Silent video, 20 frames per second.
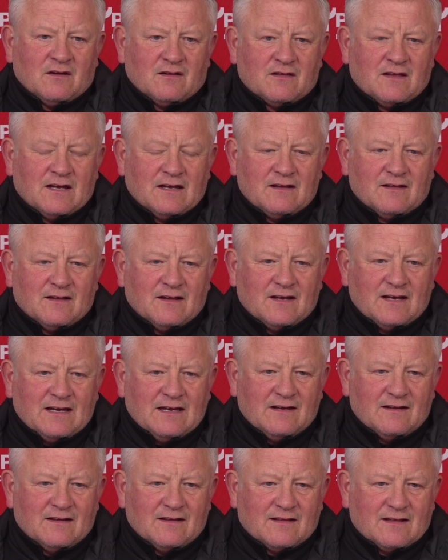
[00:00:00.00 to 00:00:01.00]

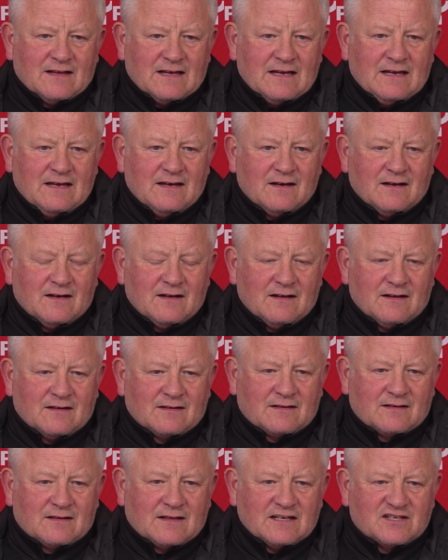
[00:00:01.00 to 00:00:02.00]
the
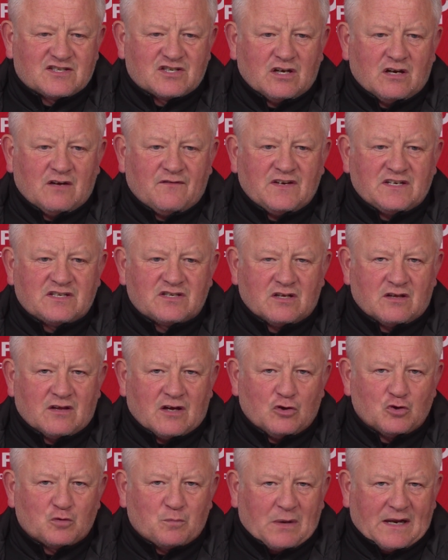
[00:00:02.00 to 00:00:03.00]
service that
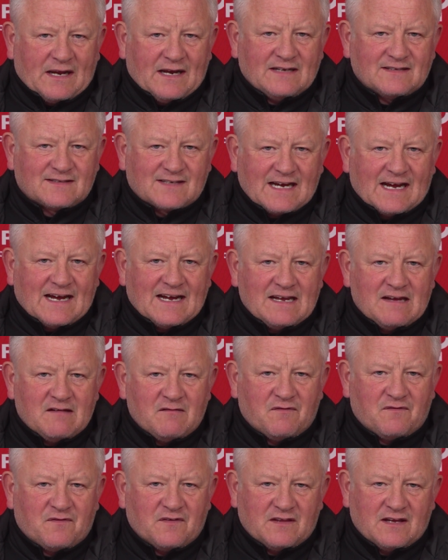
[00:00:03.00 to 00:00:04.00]
those players
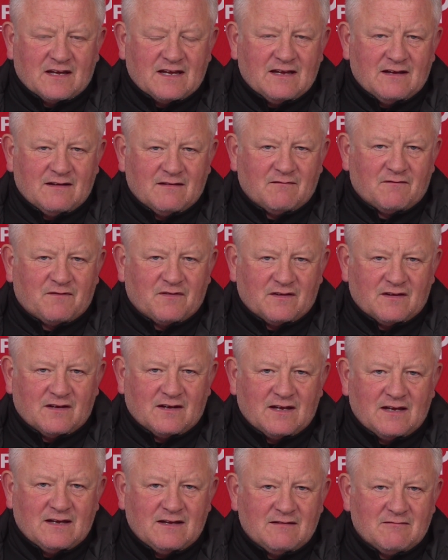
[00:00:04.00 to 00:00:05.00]
gave
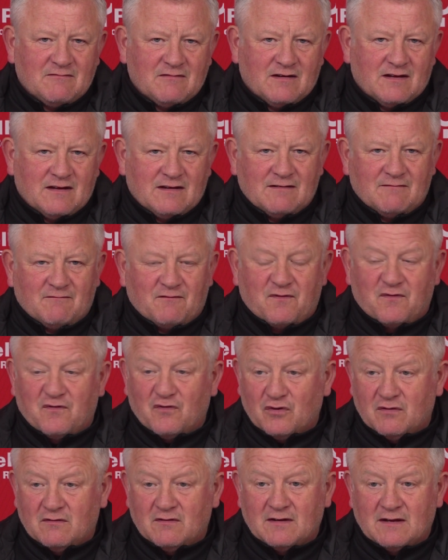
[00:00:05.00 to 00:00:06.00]
for